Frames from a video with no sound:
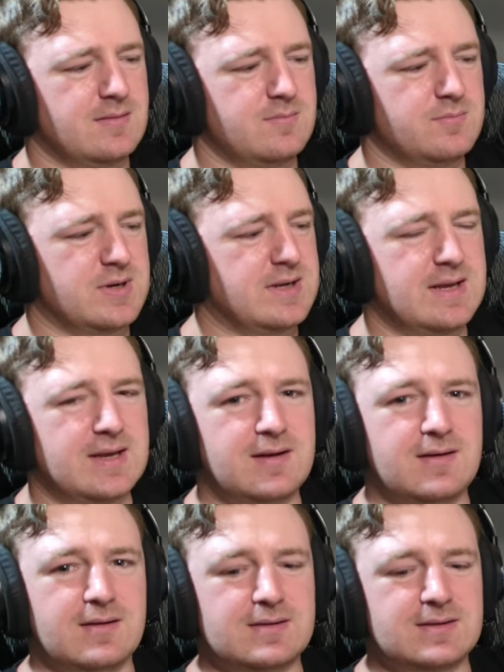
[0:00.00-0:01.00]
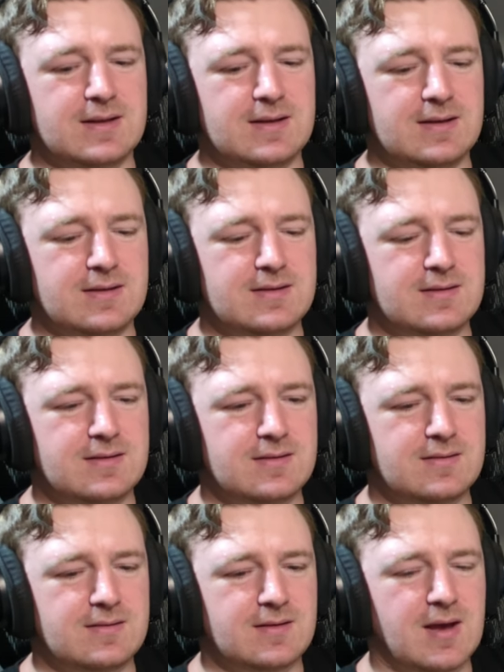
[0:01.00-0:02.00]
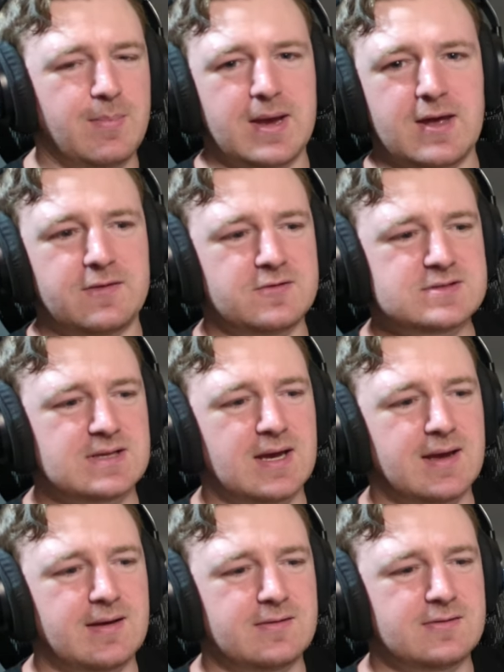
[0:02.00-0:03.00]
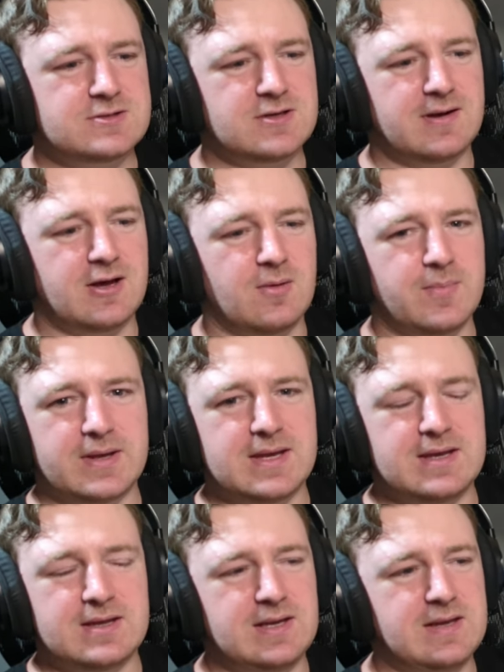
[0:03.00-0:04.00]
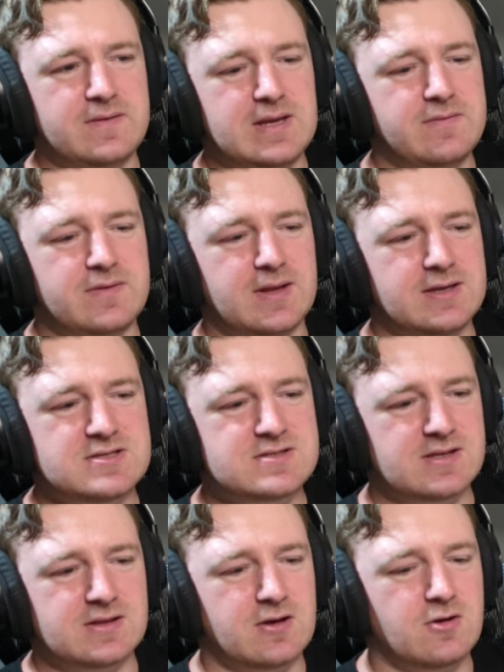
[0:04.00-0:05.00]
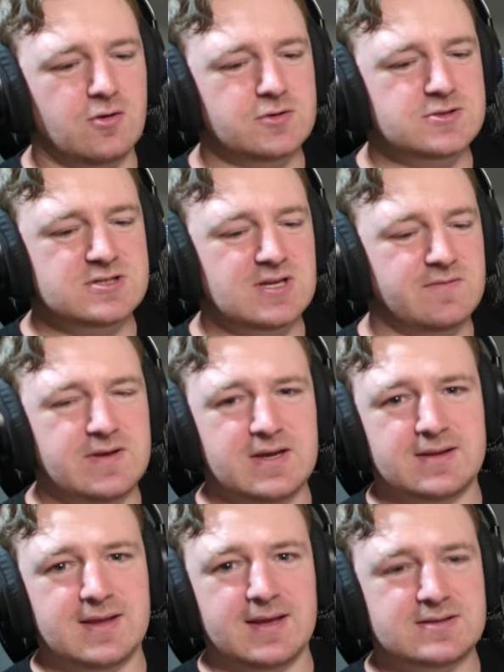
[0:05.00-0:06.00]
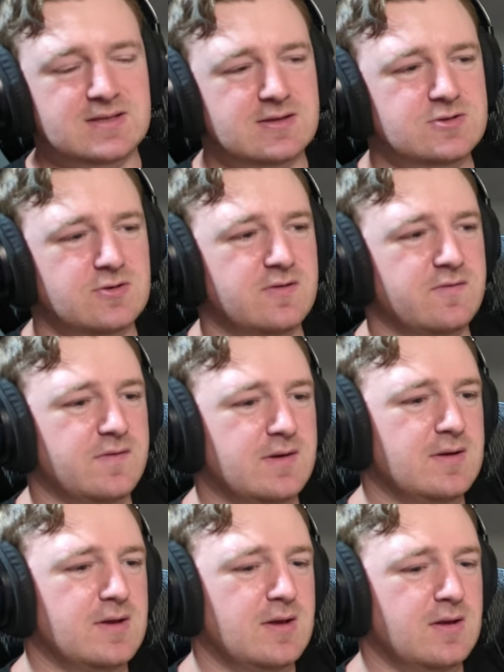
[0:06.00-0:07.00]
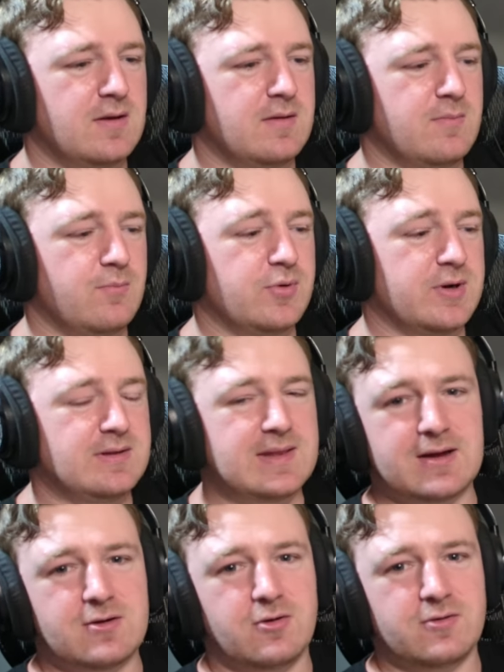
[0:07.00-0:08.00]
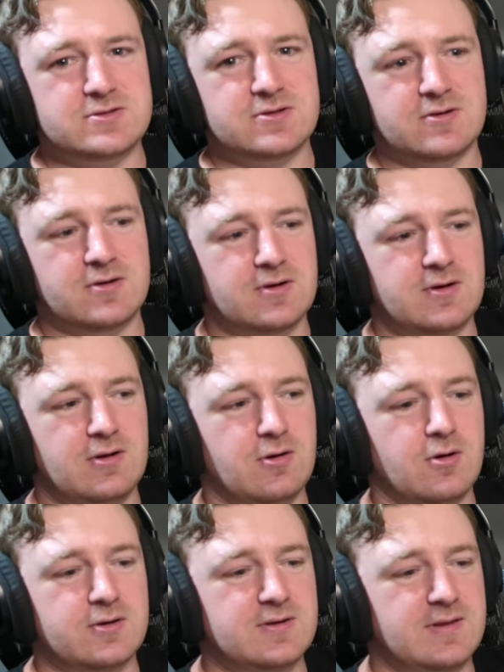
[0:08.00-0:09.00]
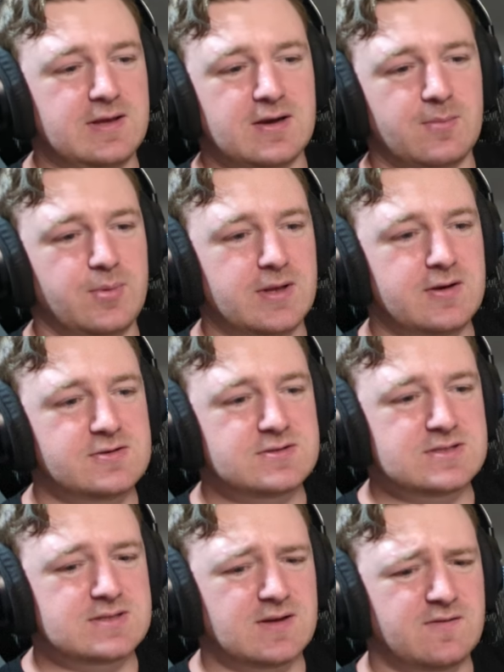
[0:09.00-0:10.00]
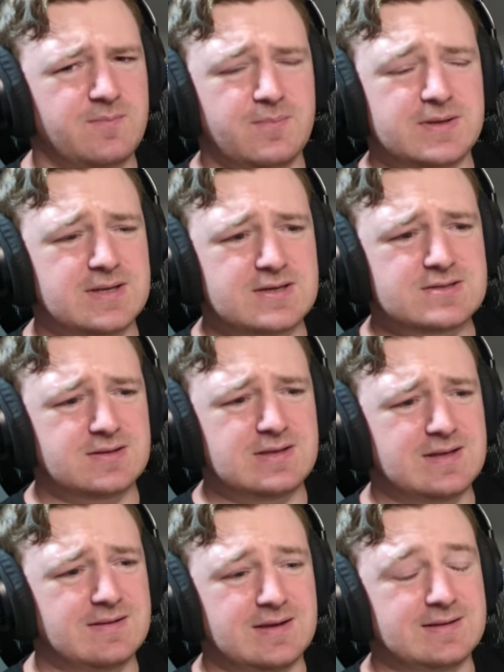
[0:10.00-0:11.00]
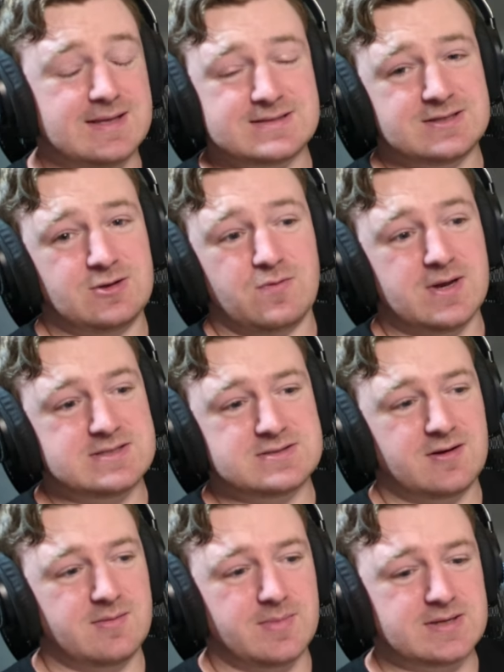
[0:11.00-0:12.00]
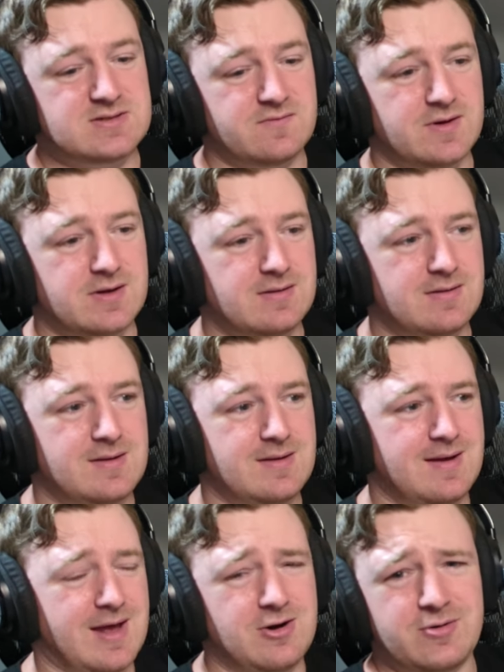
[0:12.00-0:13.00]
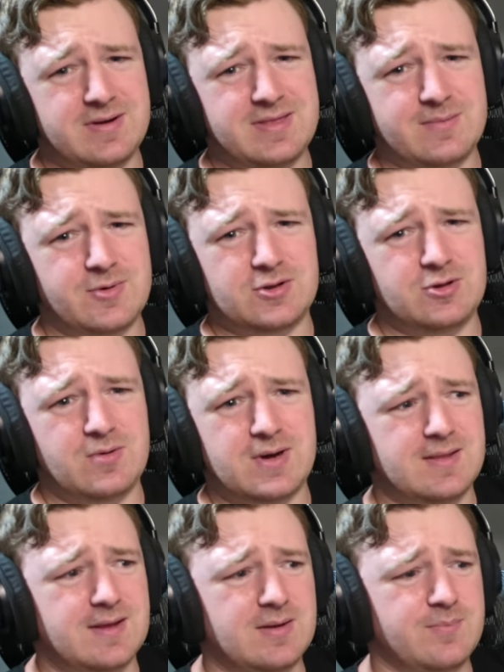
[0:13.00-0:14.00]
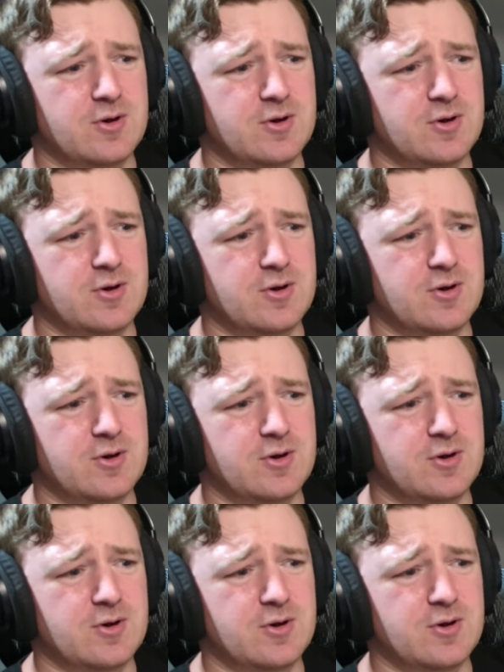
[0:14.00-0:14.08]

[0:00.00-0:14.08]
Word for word: bring in like a Panthers guy should help. Like he can he, even like just like the culture stuff. He can like sort of bring that culture onto the young players and stuff potentially. And unless is not much of a, I don't know anything about Luai like